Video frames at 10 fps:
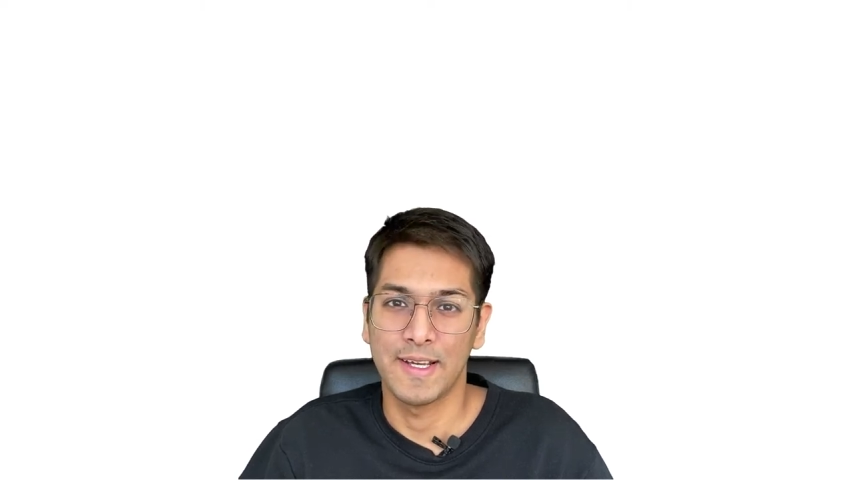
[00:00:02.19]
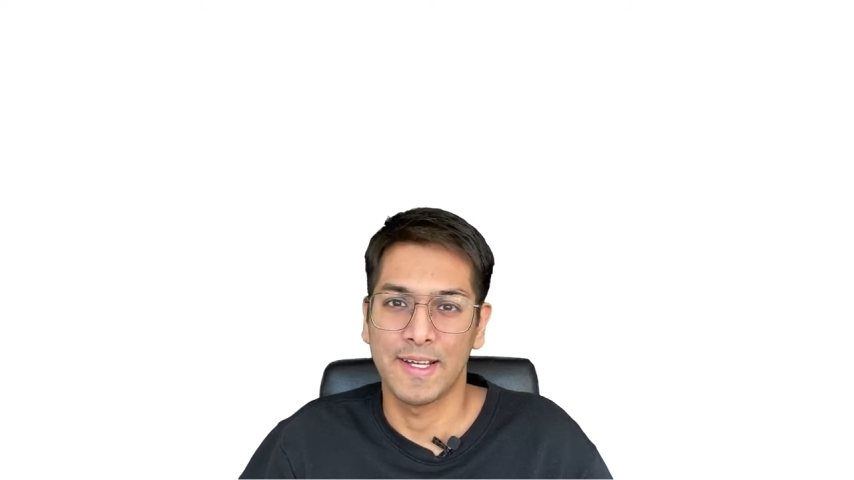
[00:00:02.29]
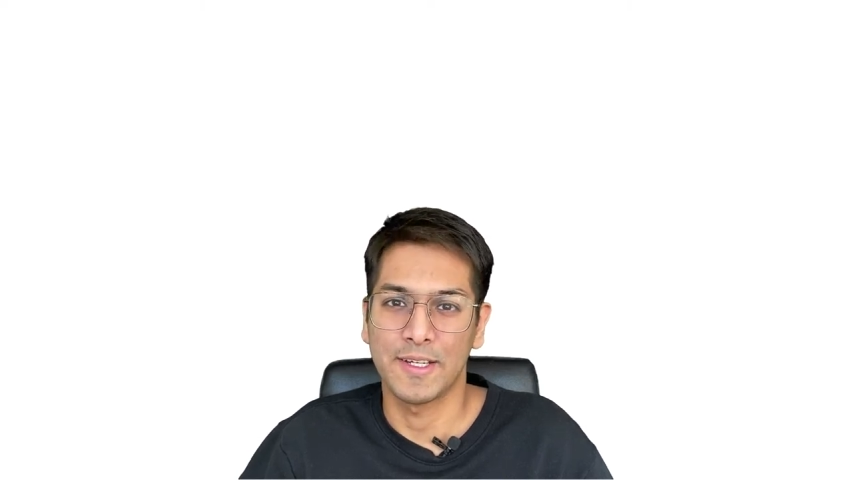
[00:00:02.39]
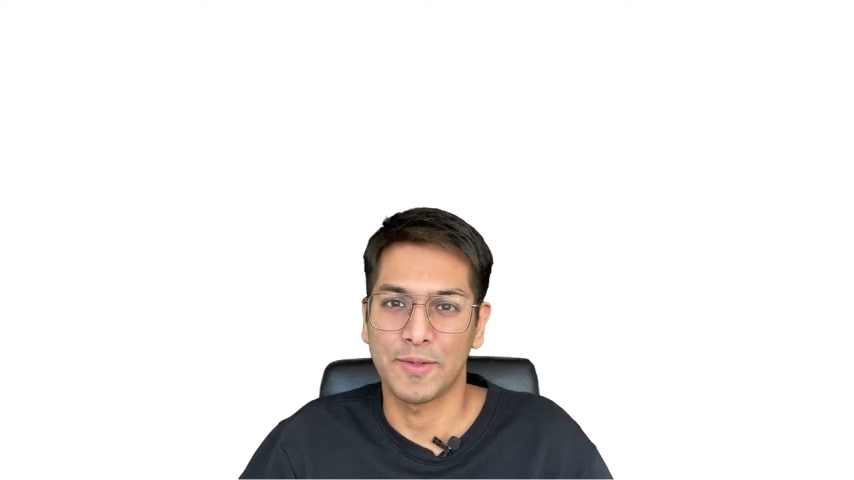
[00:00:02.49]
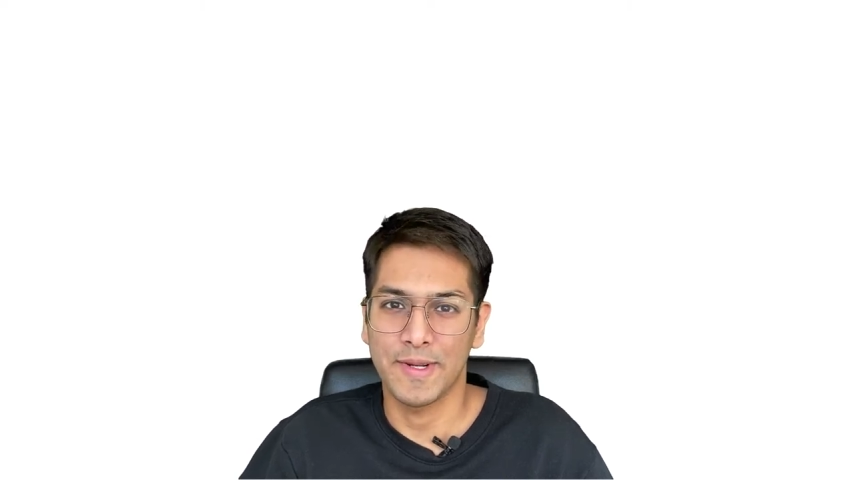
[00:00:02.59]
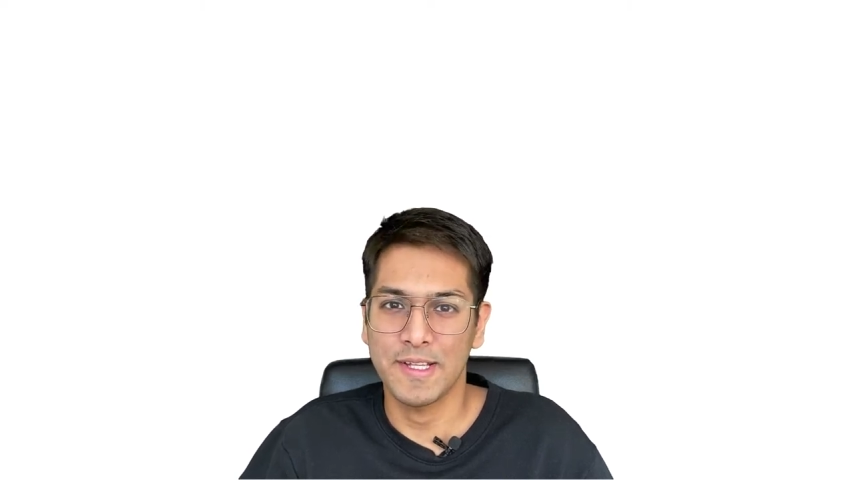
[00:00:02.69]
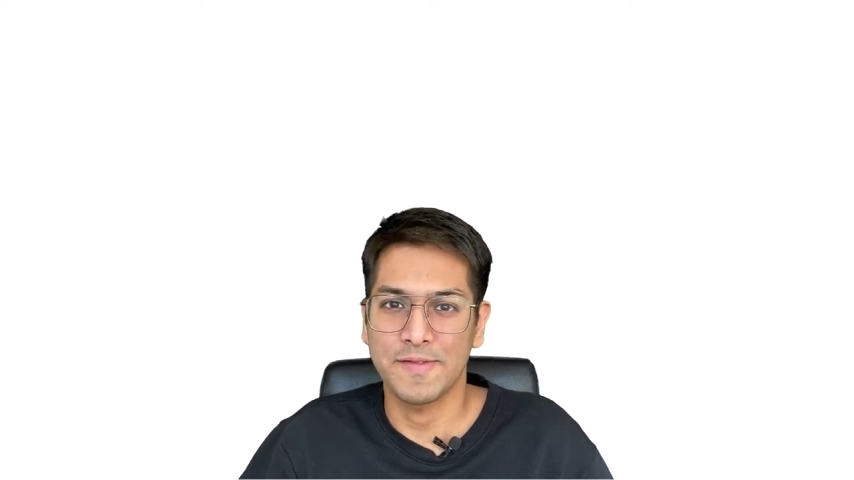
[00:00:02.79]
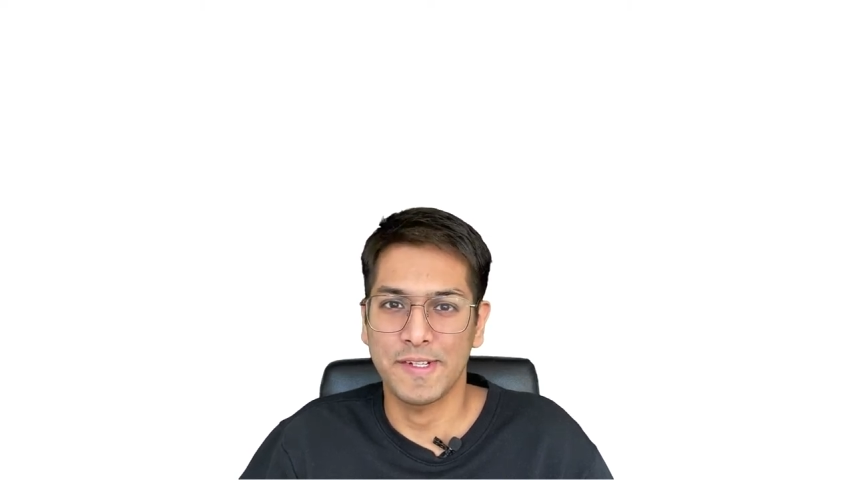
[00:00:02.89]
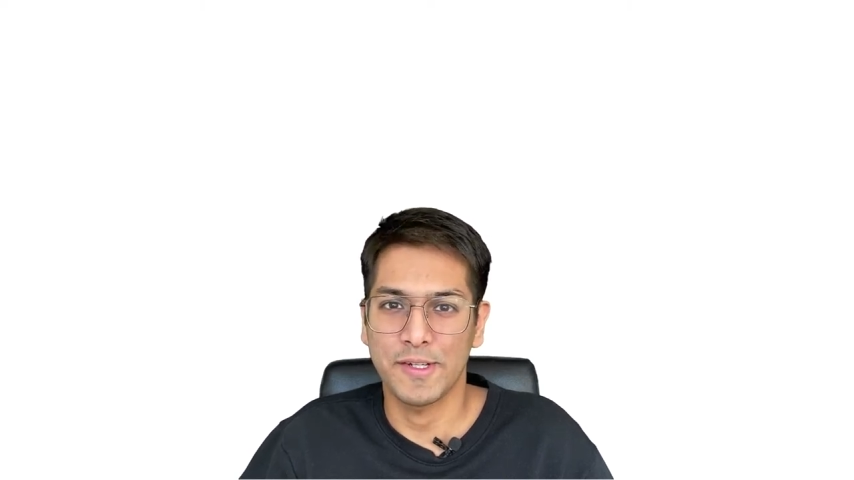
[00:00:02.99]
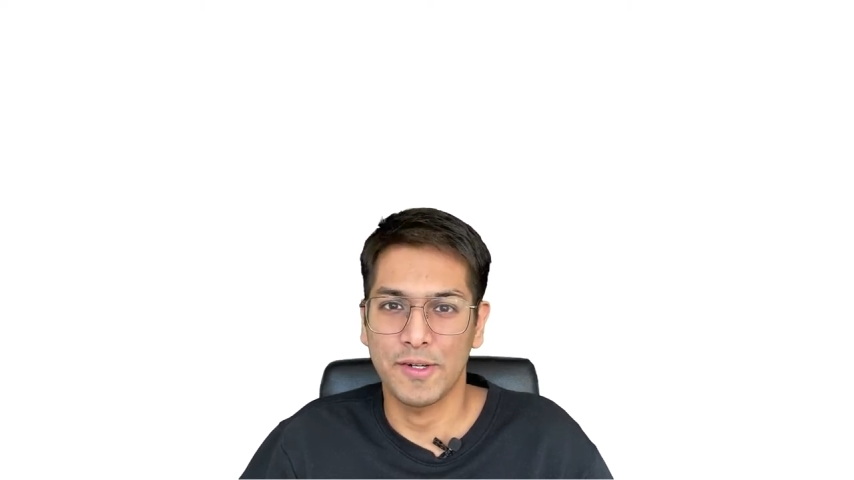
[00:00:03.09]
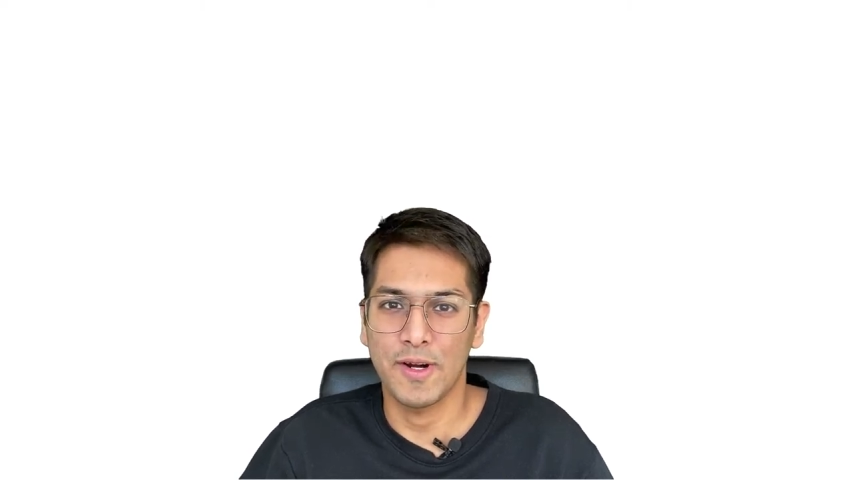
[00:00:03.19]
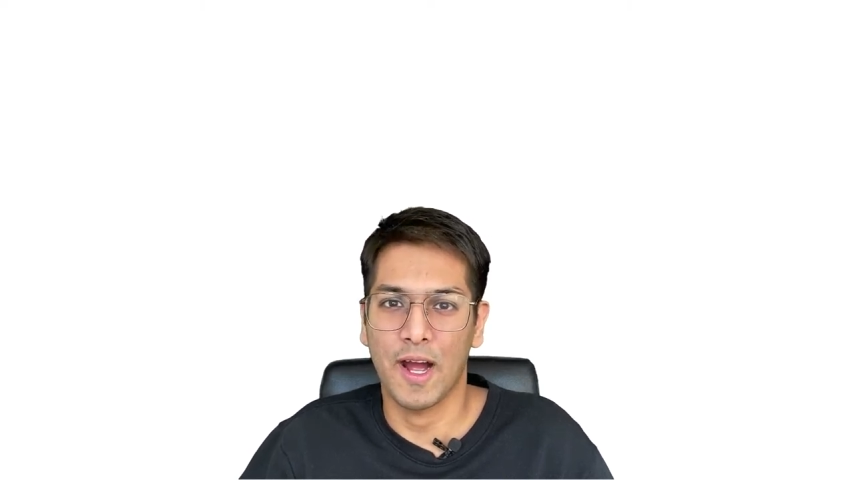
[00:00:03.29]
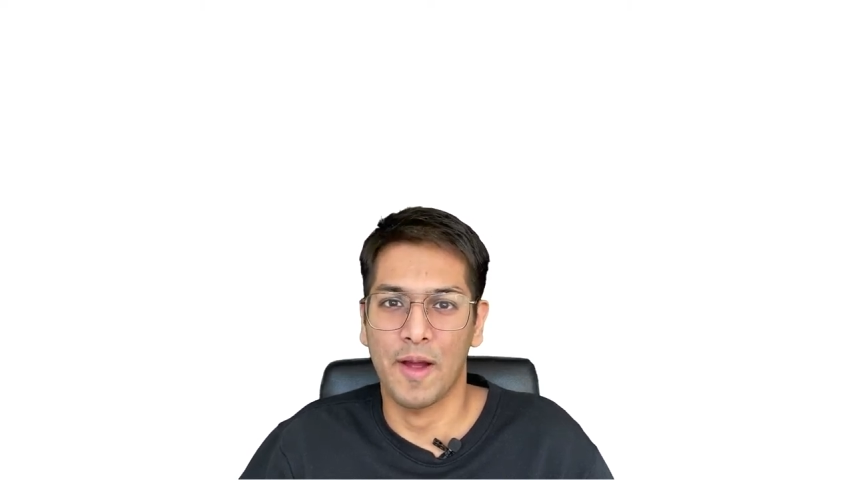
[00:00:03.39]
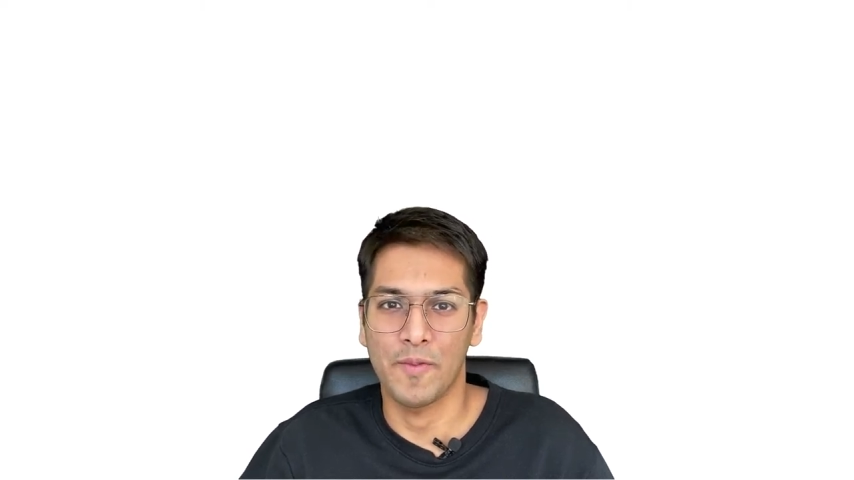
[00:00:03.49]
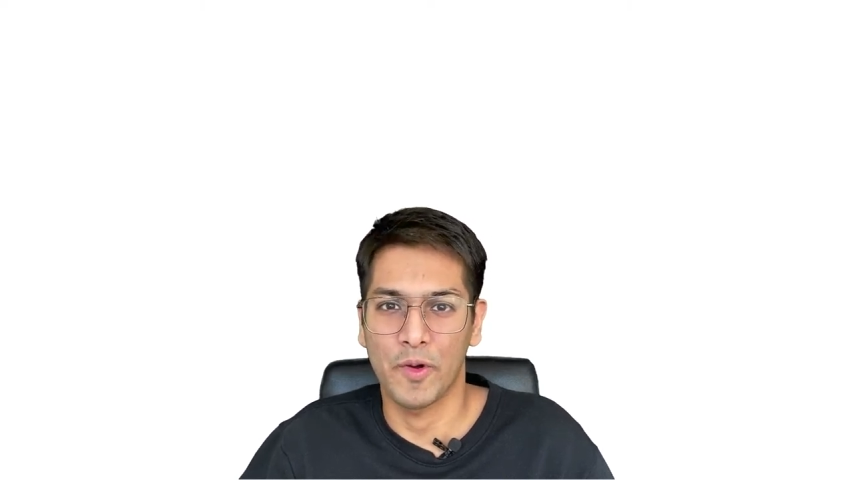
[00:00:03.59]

In today's video I'm